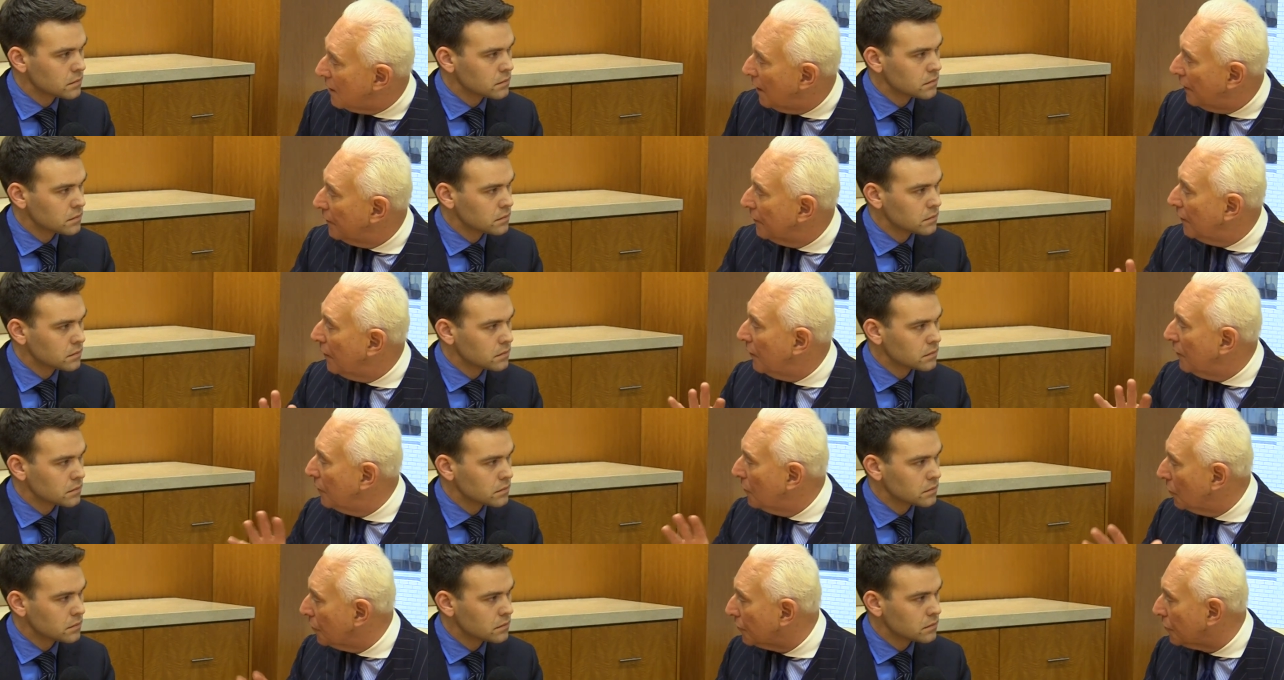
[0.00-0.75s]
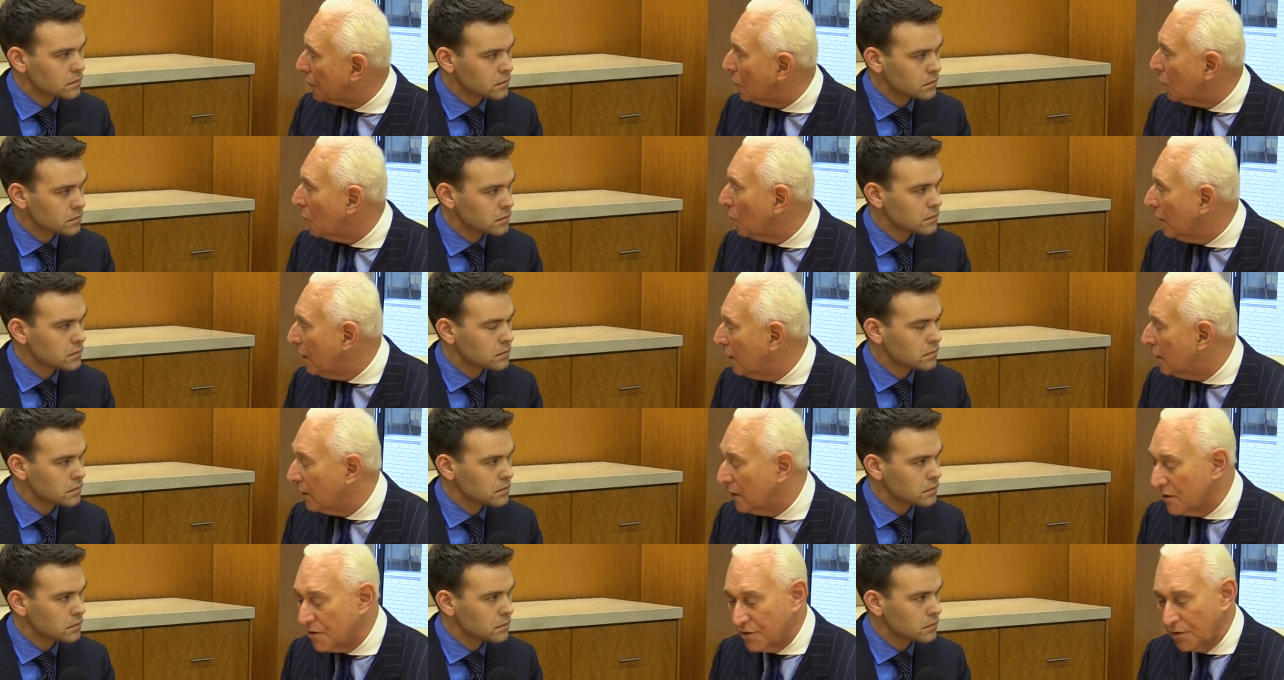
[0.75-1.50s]
Speaker 1: on the North
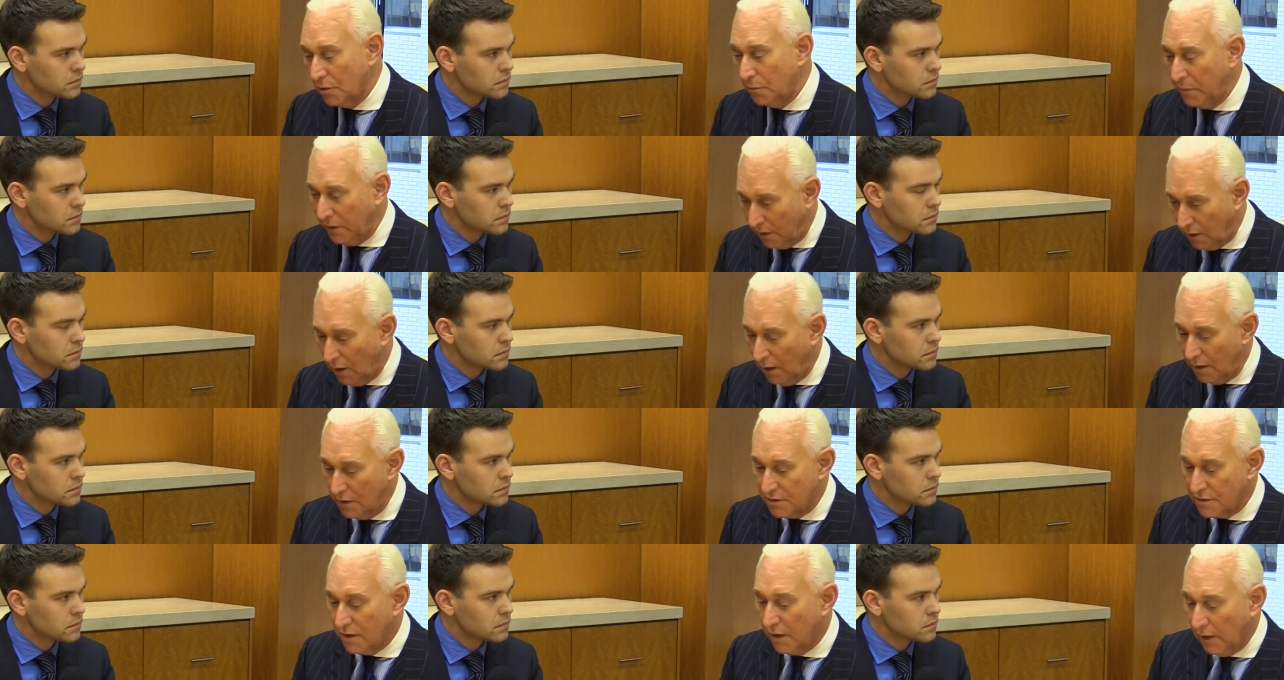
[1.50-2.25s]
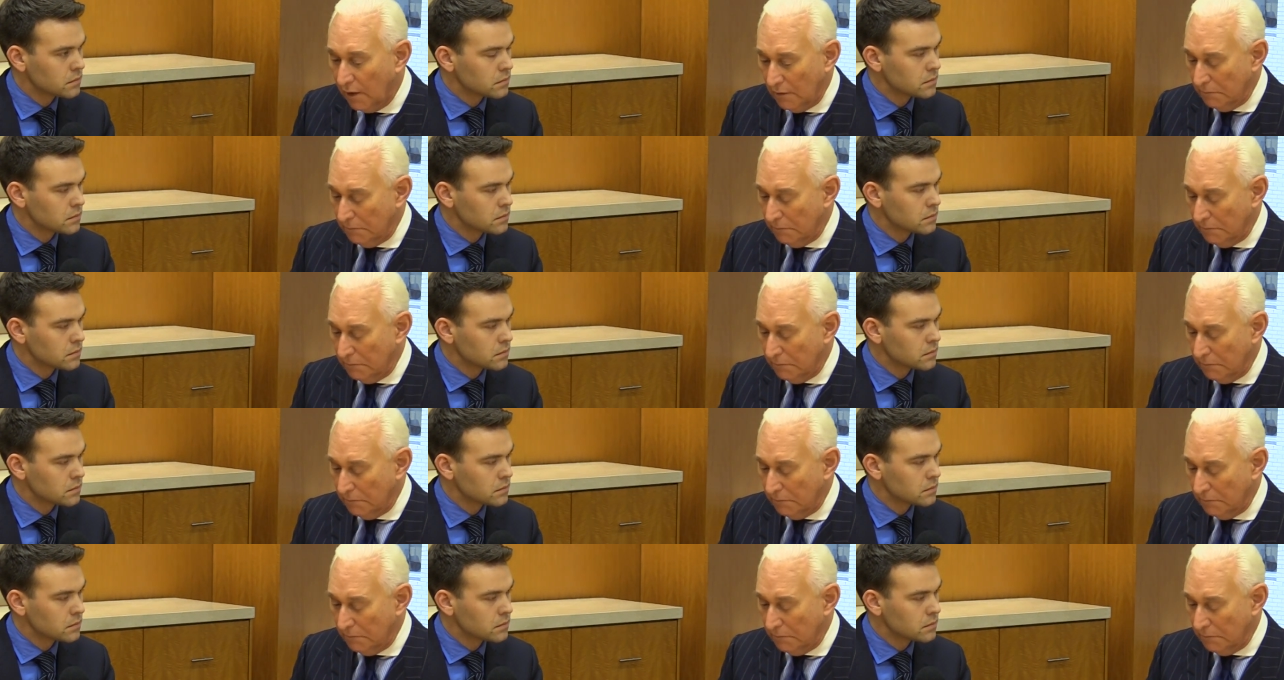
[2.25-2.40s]
Korean issue, because